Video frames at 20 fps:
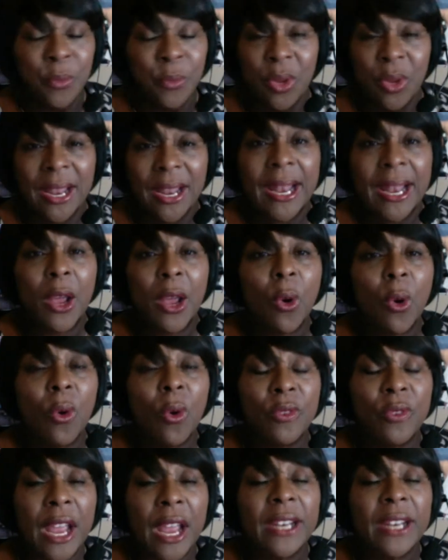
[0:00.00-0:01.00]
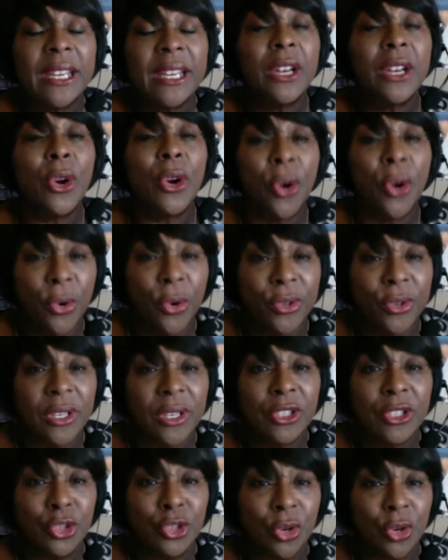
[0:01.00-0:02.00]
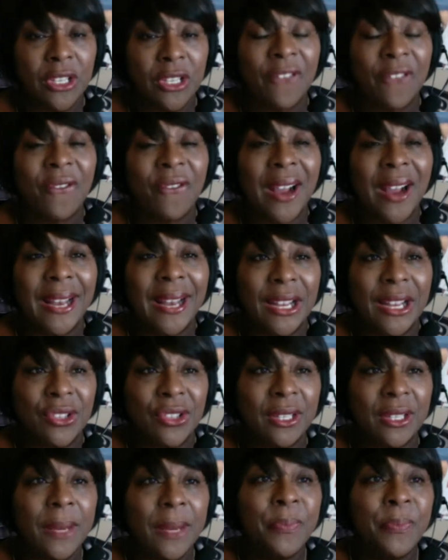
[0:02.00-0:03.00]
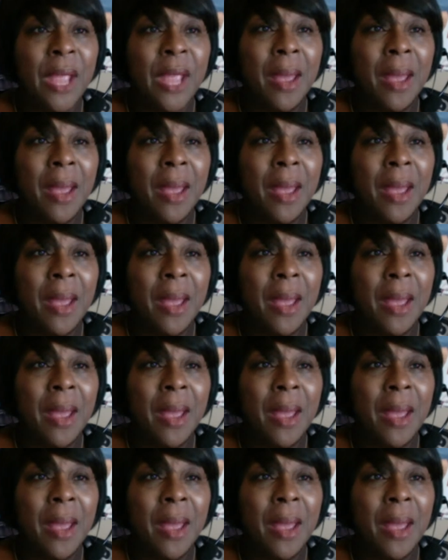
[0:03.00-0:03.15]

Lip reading: Well, that did hurt Georgia financially,